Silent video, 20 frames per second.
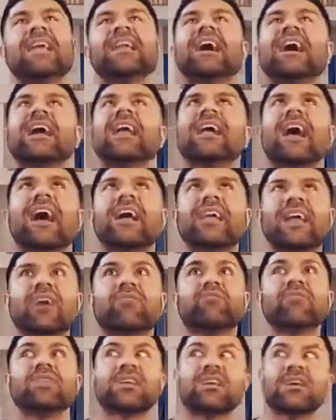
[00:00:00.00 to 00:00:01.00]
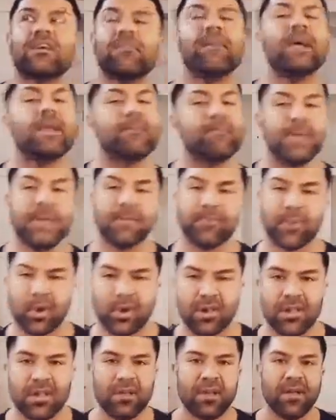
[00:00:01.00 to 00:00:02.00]
And I really commend
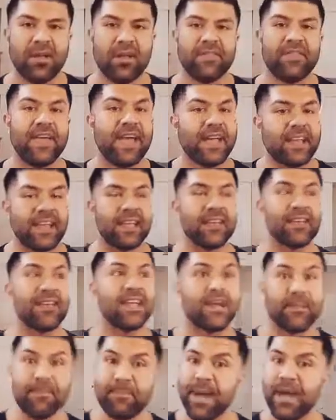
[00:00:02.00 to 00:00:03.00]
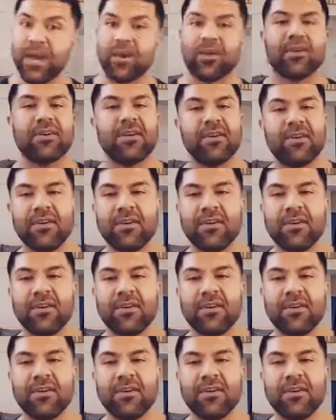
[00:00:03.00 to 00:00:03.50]
people that get better.